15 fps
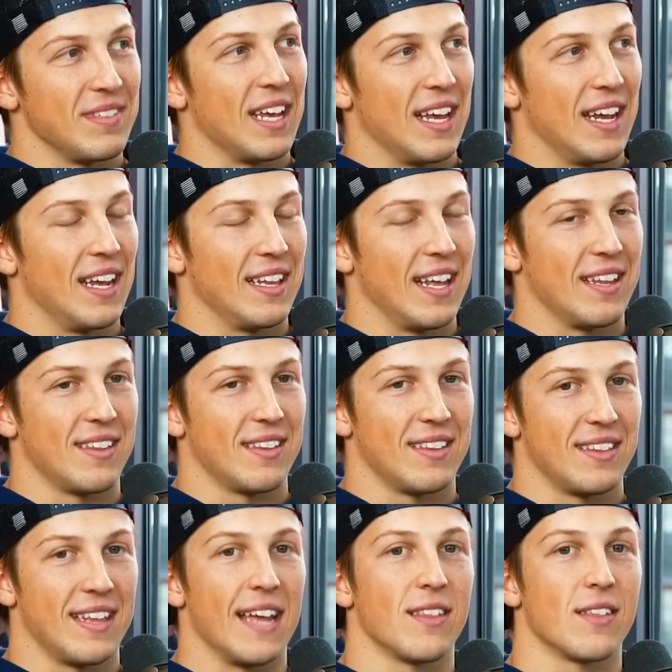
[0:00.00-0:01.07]
Yeah, that's
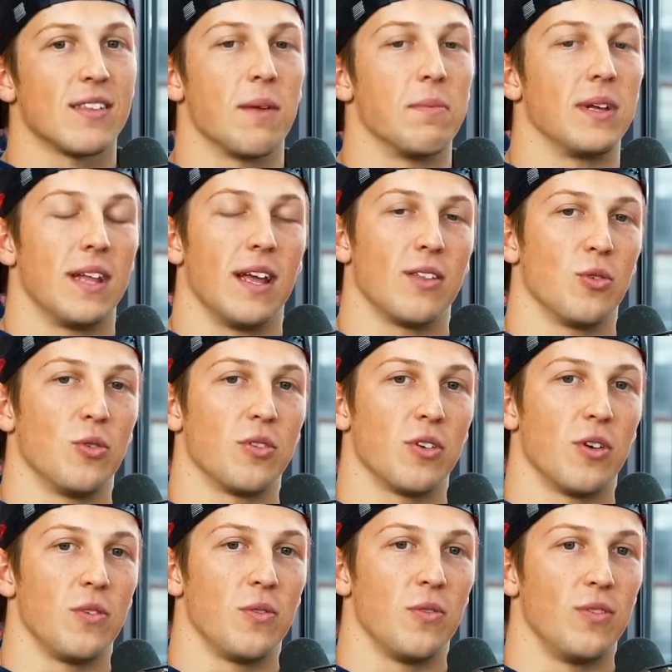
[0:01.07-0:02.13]
something that's
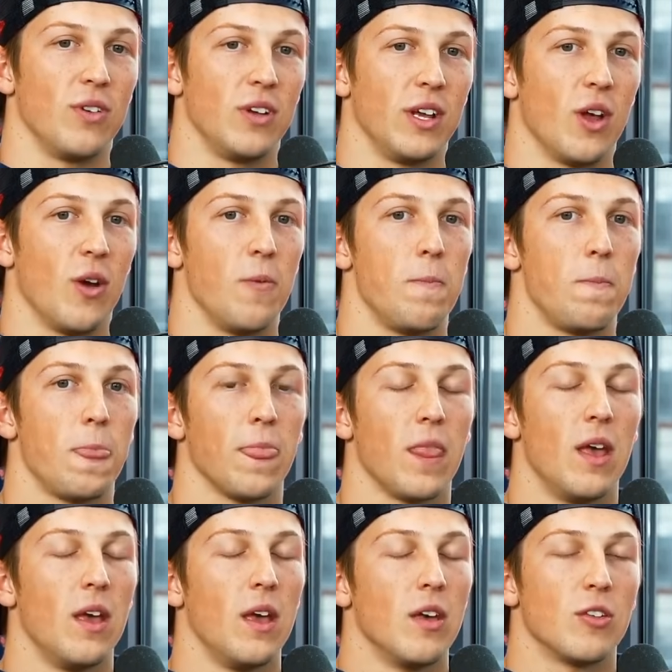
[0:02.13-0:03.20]
also, you know,
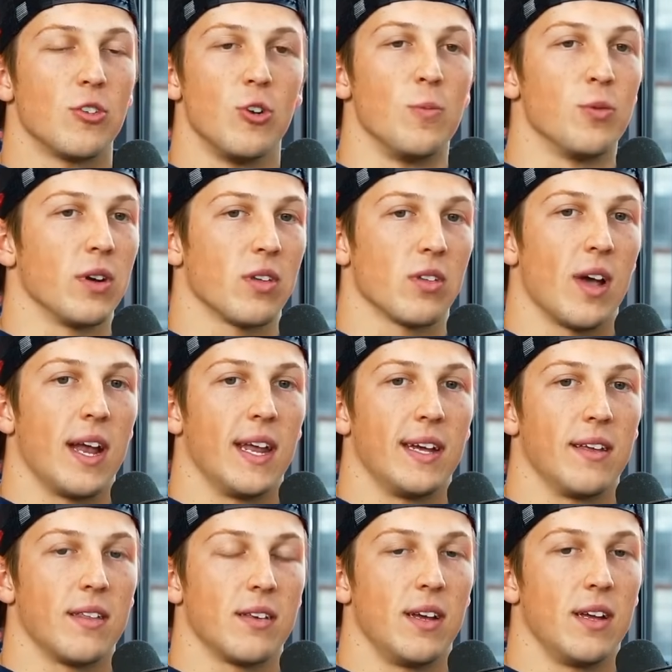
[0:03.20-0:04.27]
super exciting.
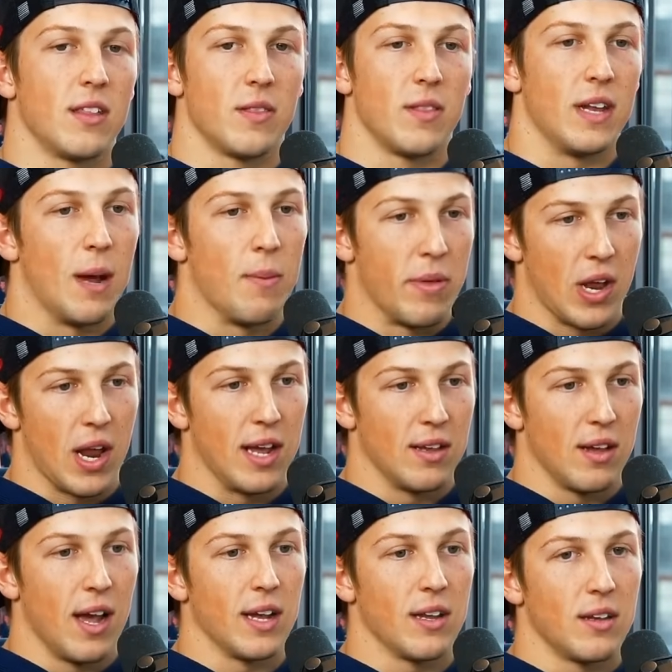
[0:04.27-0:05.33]
It's the number that
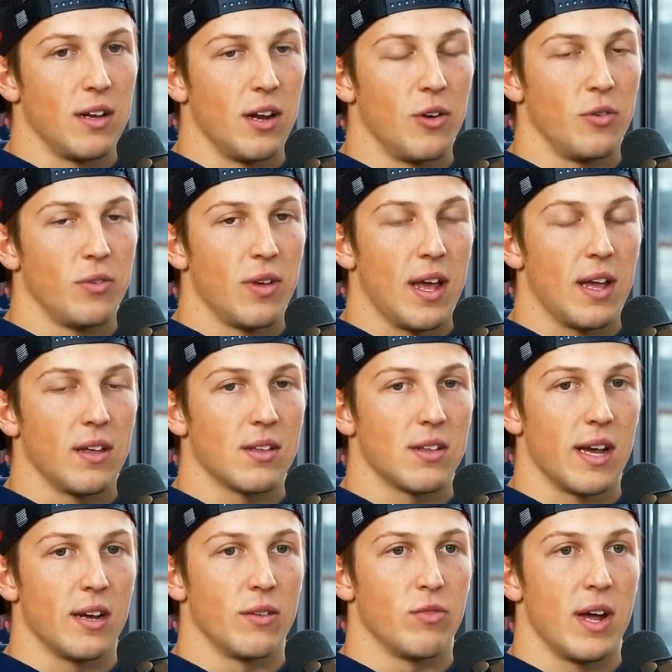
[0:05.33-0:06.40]
I
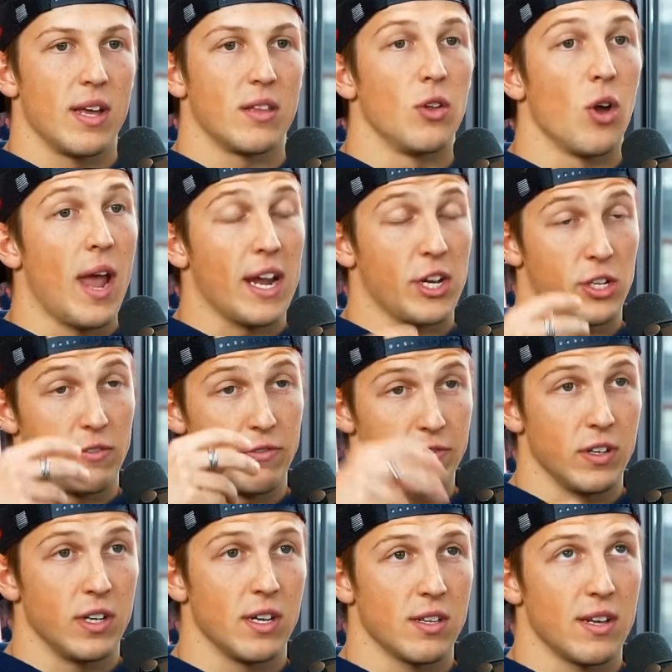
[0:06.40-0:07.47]
started racing. Not actually
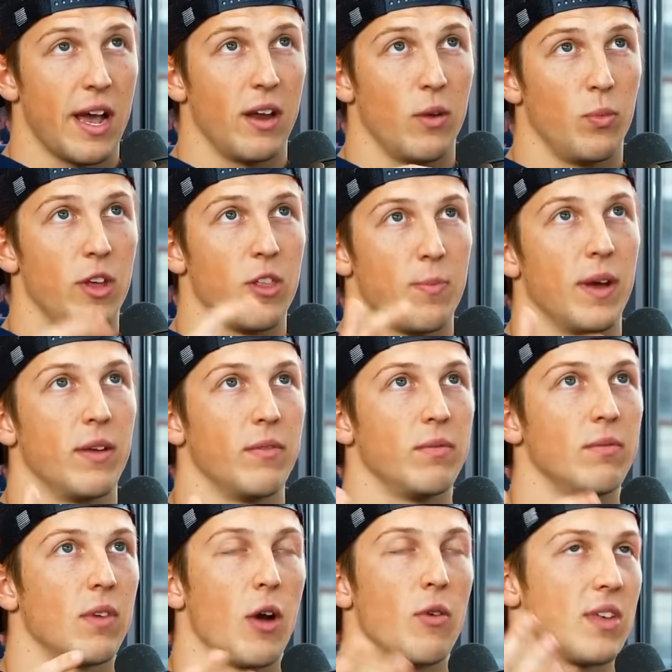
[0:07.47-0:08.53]
very started with, but
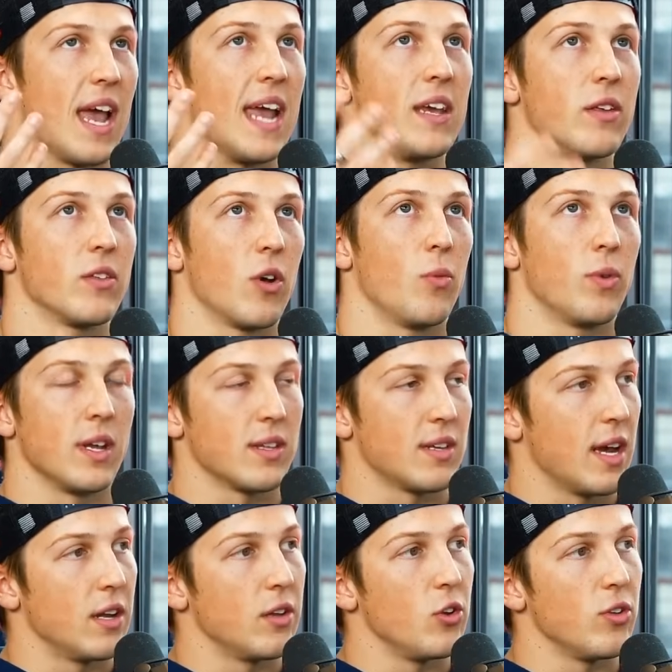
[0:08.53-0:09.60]
I was 8 years old when I
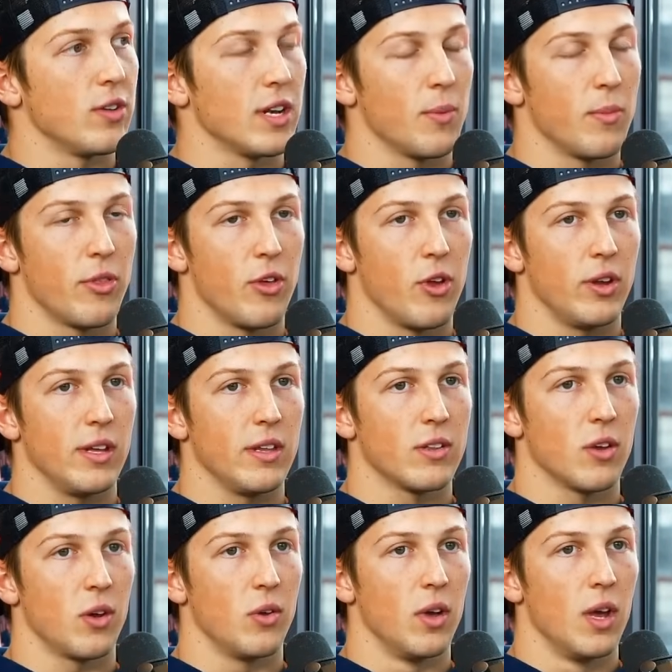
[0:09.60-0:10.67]
started using number 30,
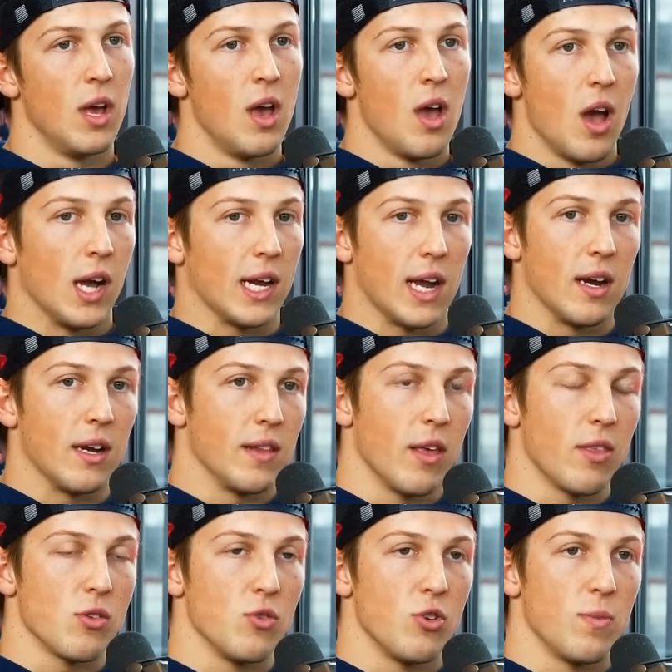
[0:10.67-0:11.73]
so I carried
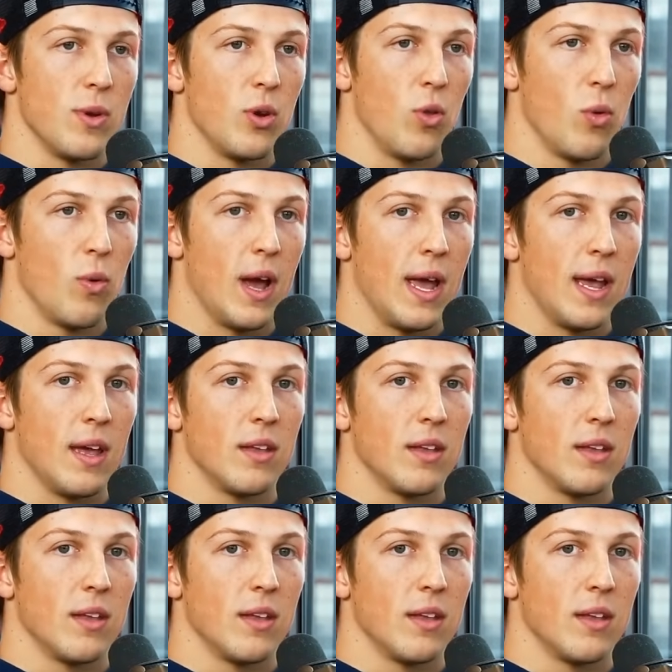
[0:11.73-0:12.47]
that through with me all the way.